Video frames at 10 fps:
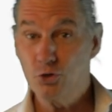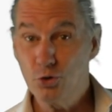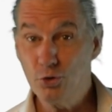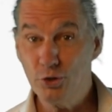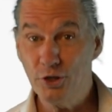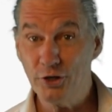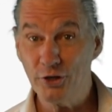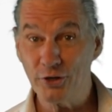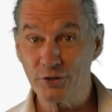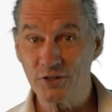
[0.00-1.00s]
2
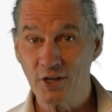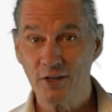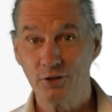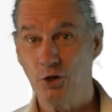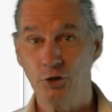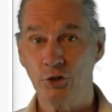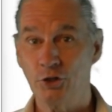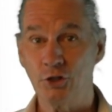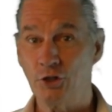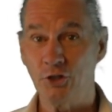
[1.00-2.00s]
years.
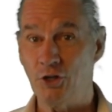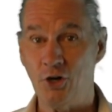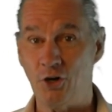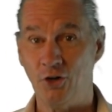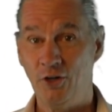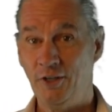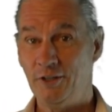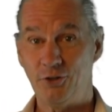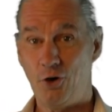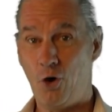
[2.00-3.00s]
No. The